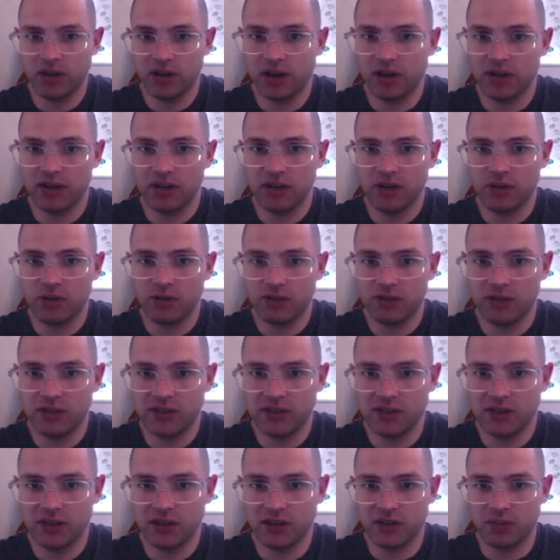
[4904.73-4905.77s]
are they not
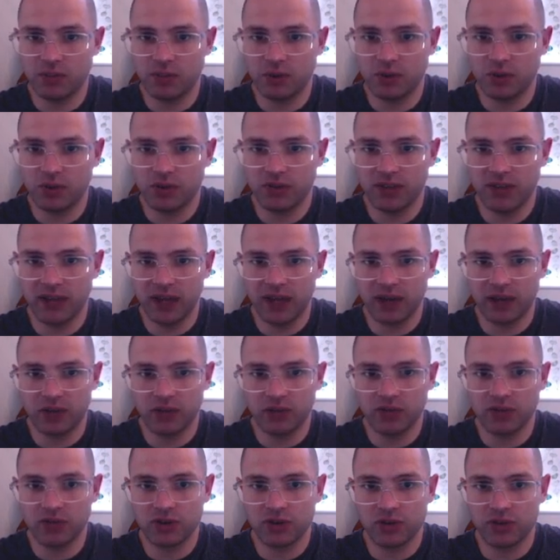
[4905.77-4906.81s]
written in the book of the
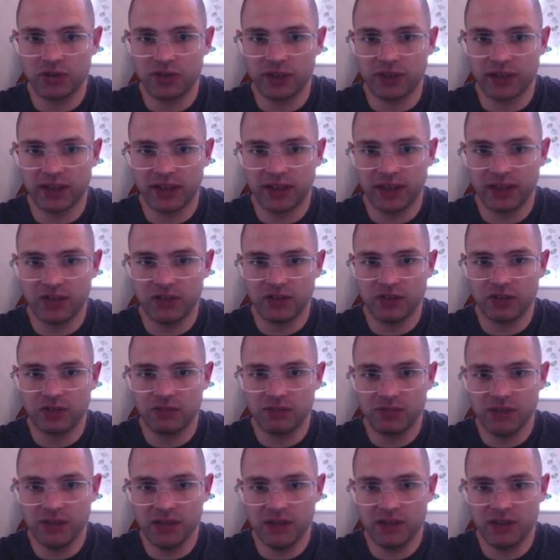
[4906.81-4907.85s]
annals of the kings of
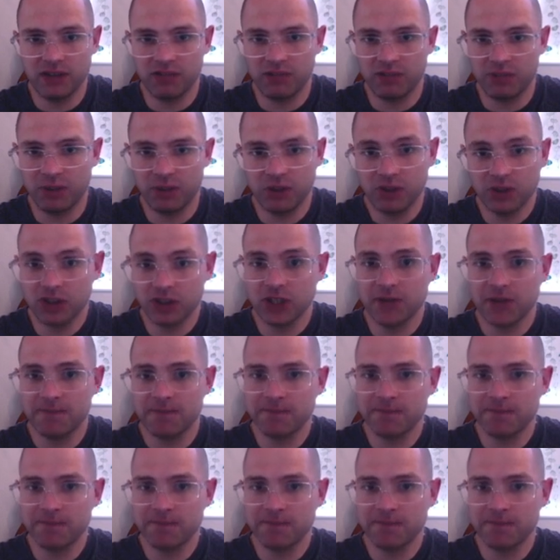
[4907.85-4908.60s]
Media and Persia?